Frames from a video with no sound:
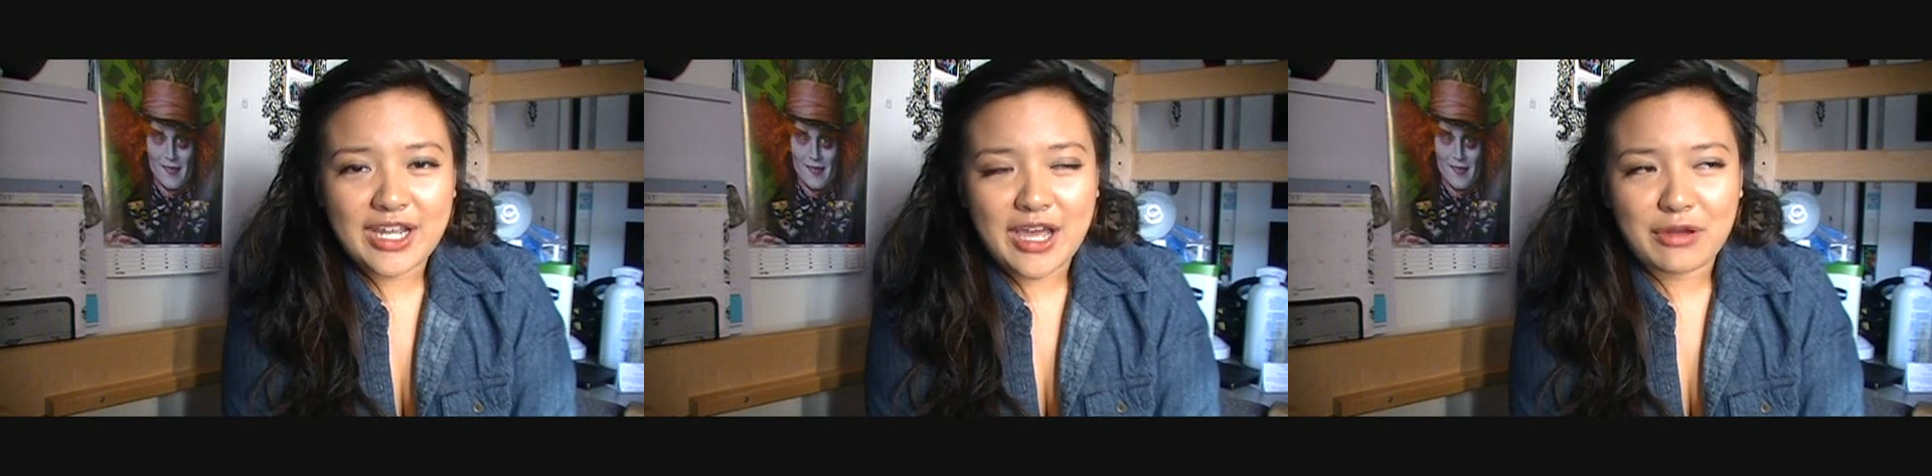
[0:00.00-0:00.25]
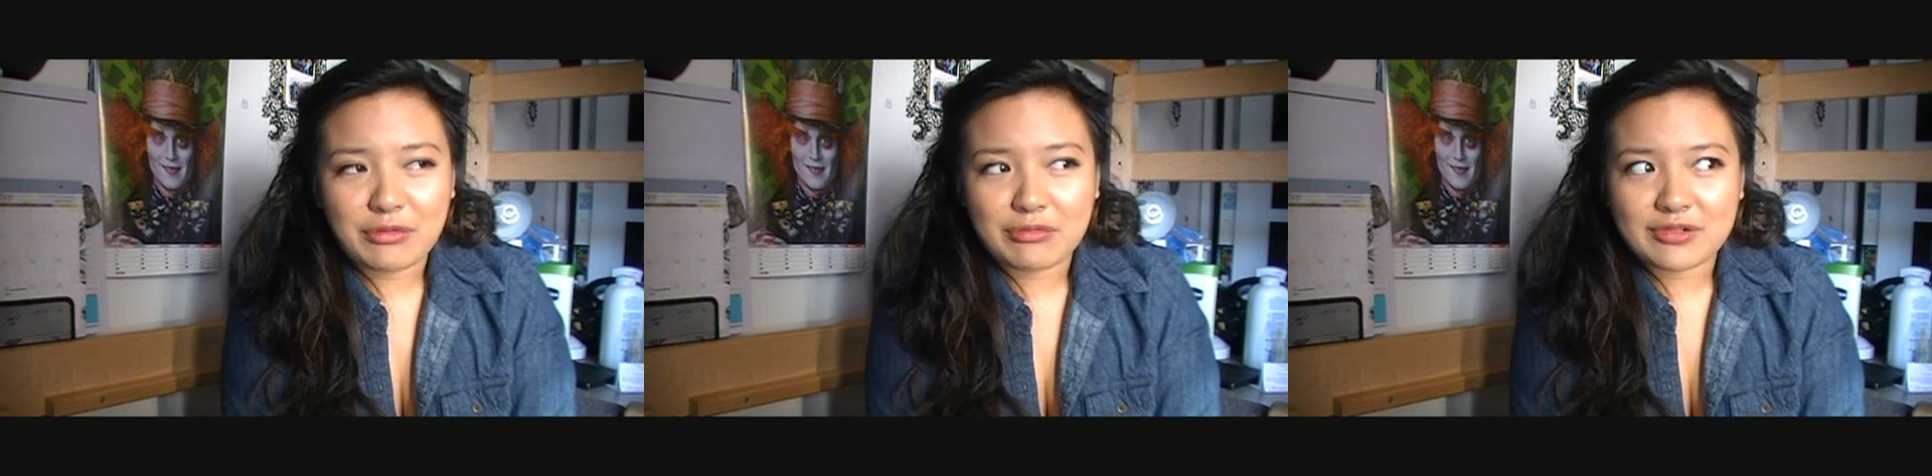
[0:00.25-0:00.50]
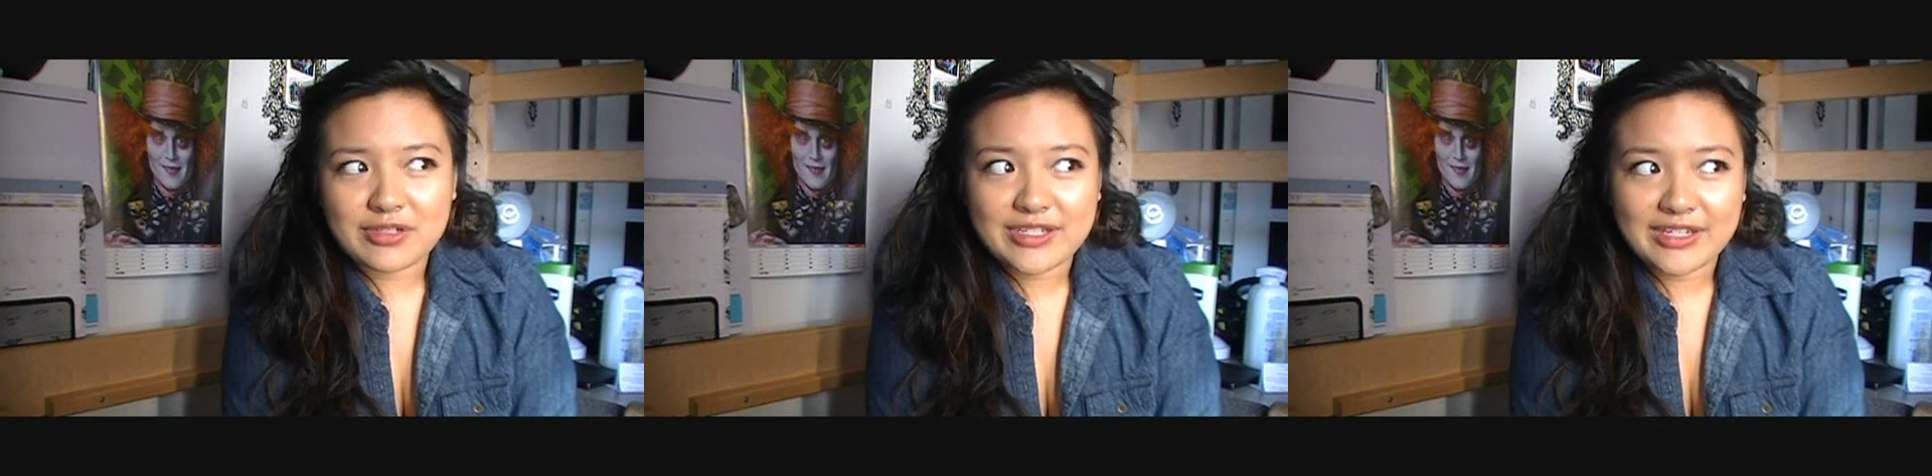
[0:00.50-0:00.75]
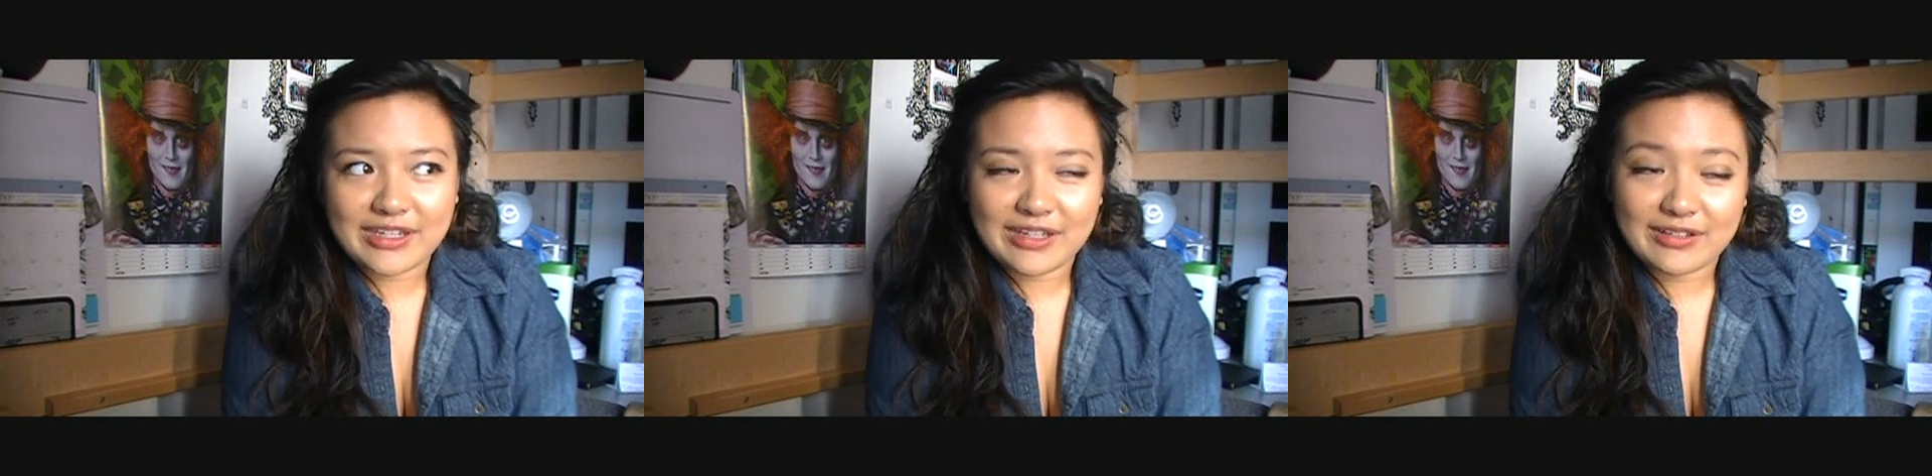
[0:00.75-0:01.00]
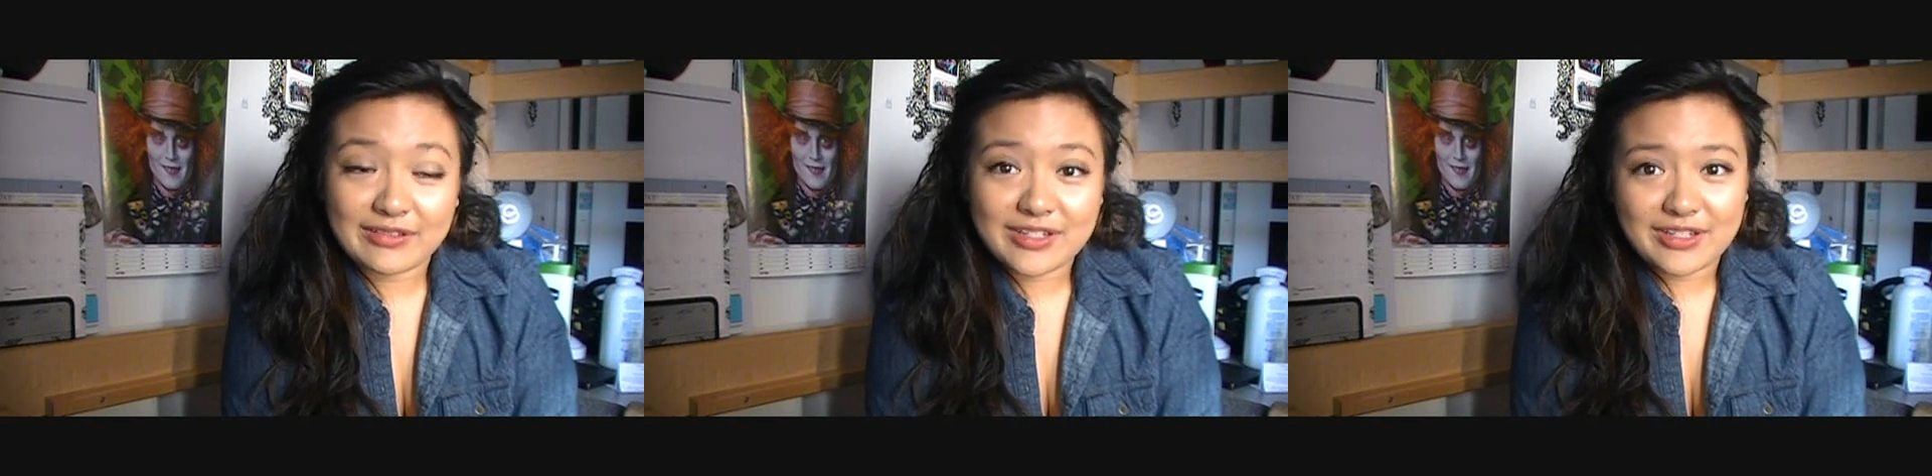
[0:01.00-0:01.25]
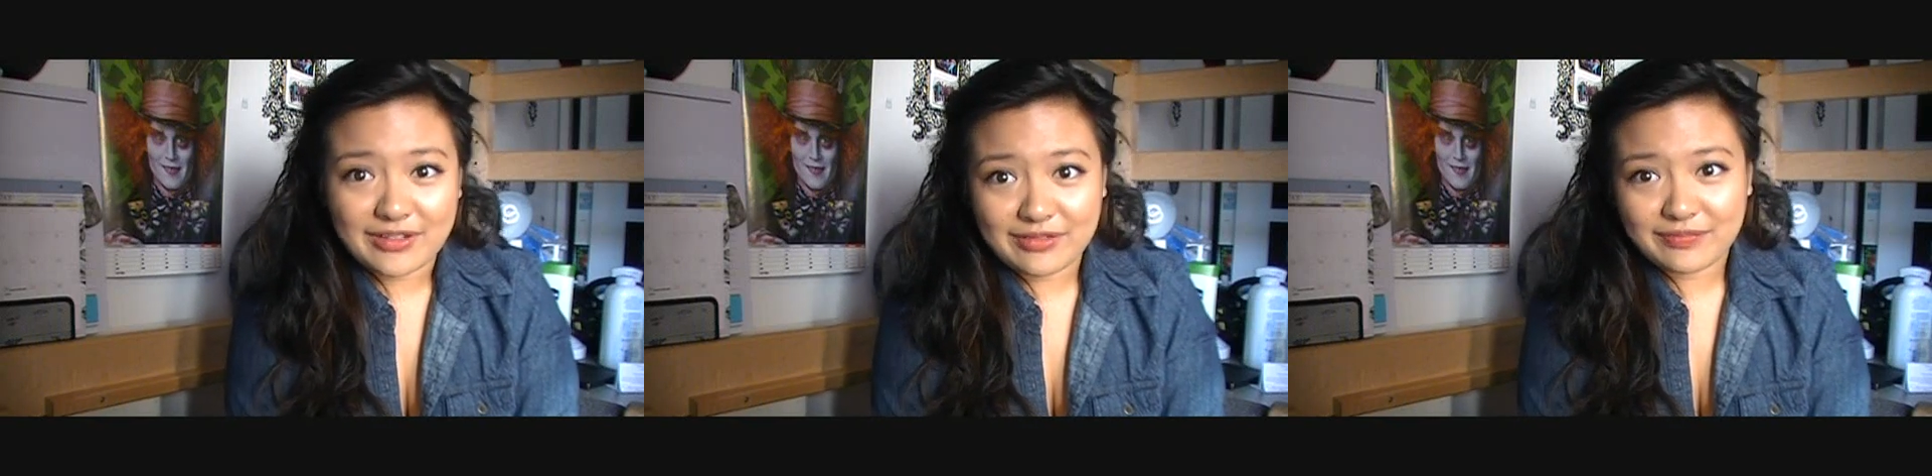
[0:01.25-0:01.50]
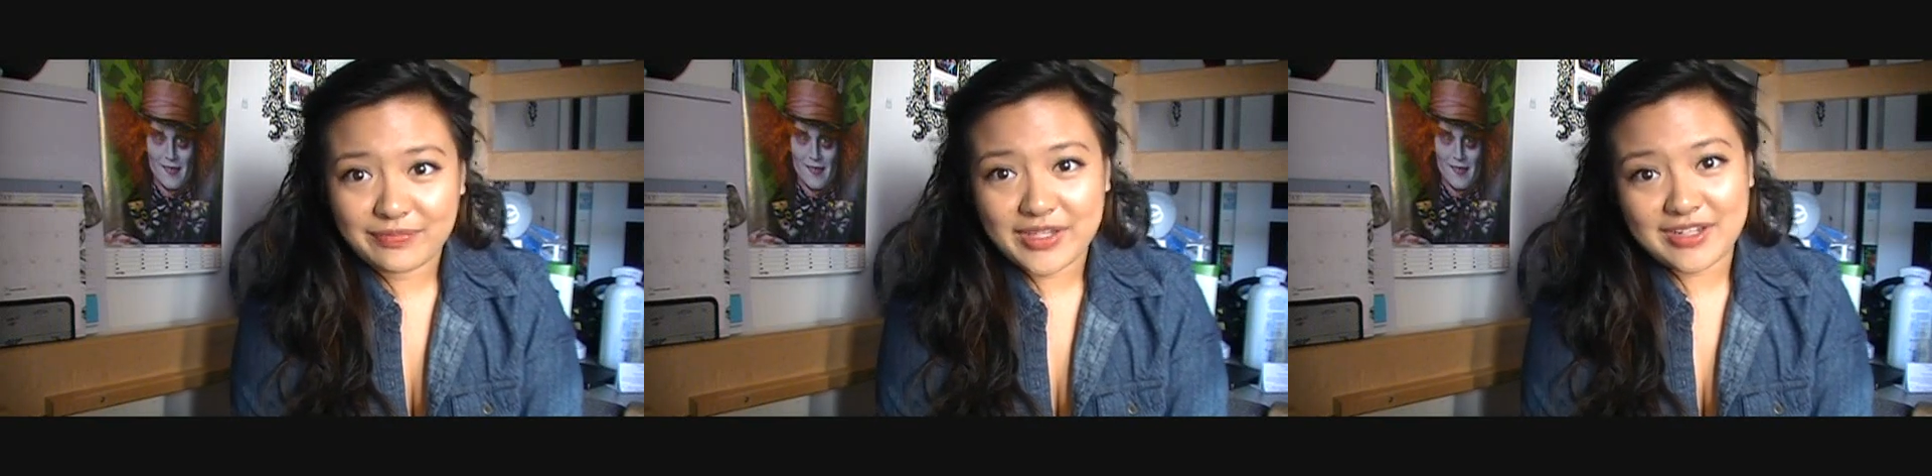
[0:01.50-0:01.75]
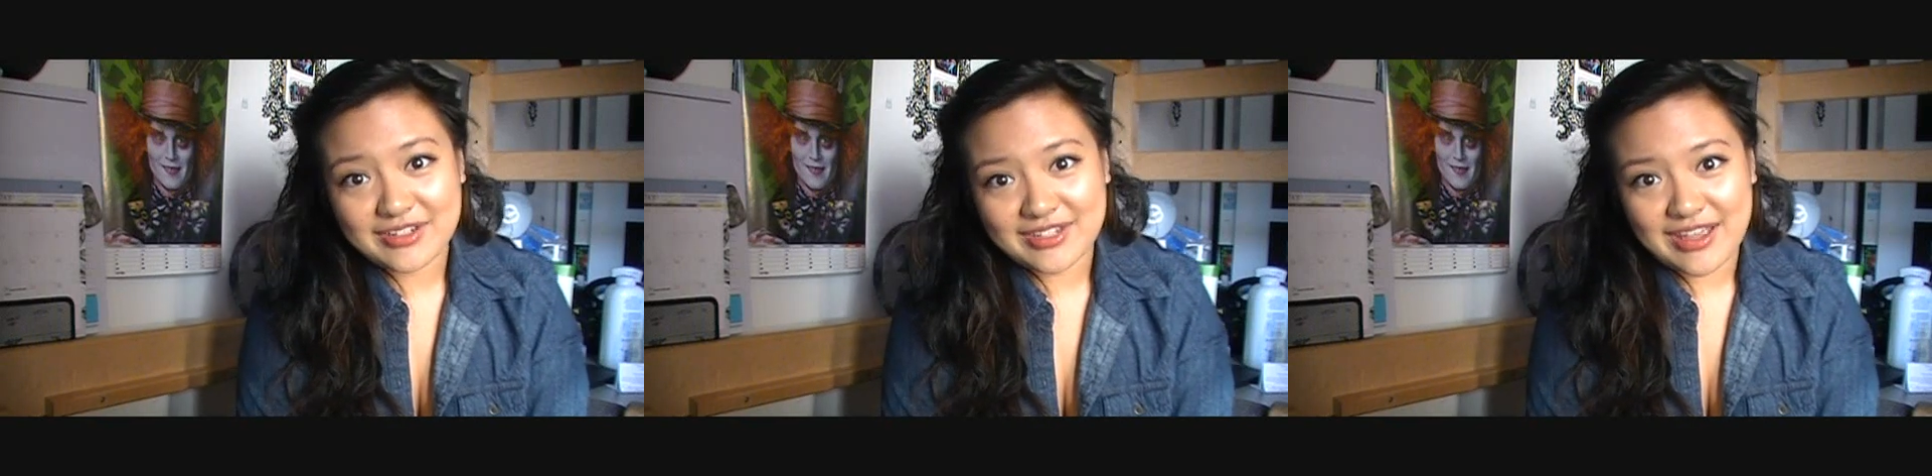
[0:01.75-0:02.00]
how we were singing. So
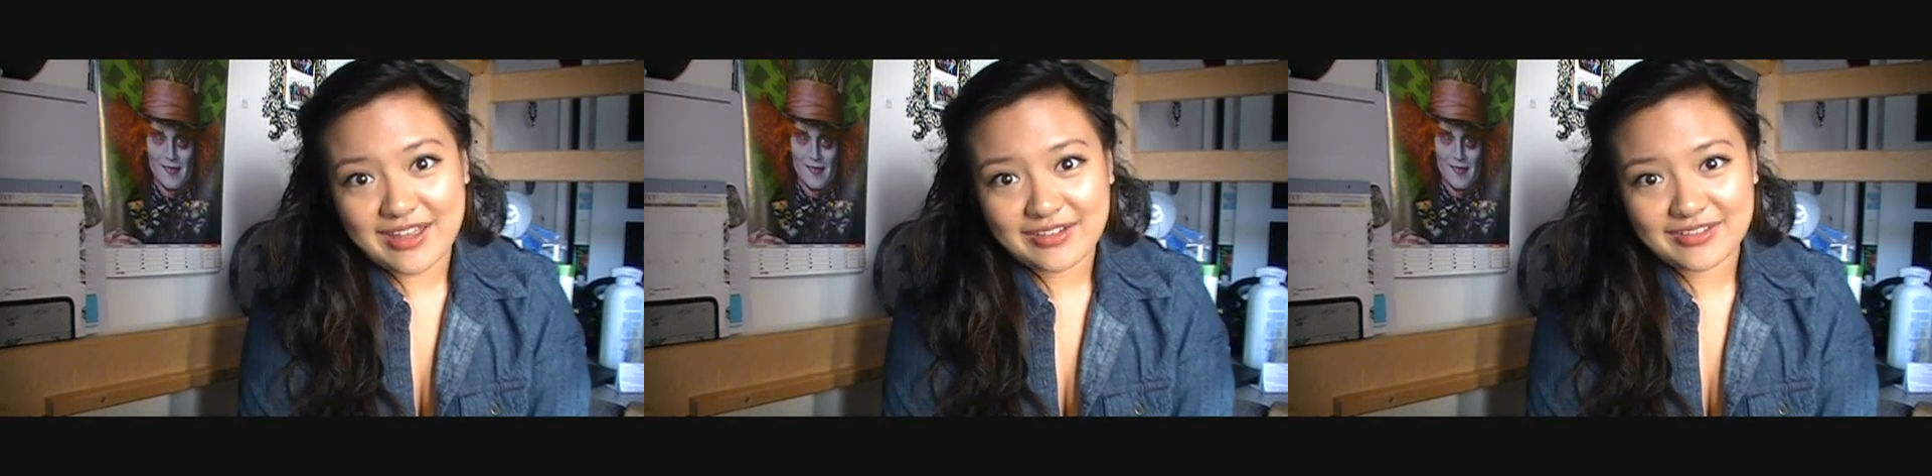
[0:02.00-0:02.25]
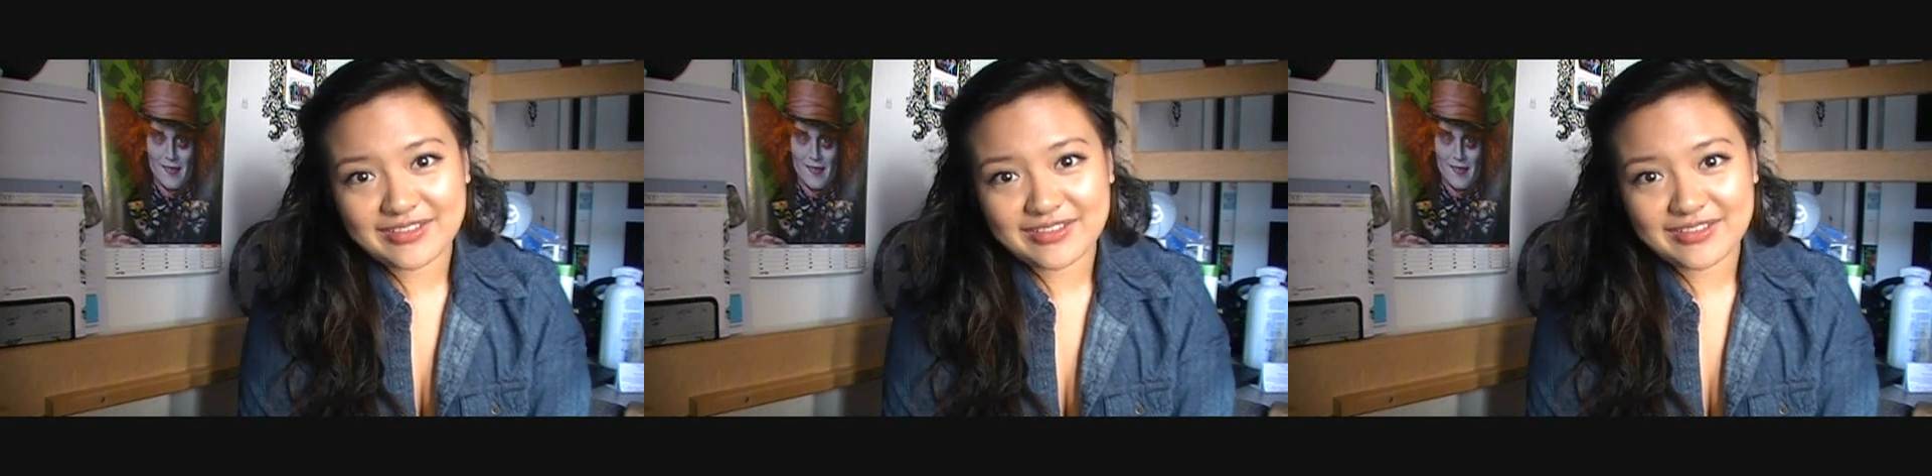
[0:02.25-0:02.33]
here's that.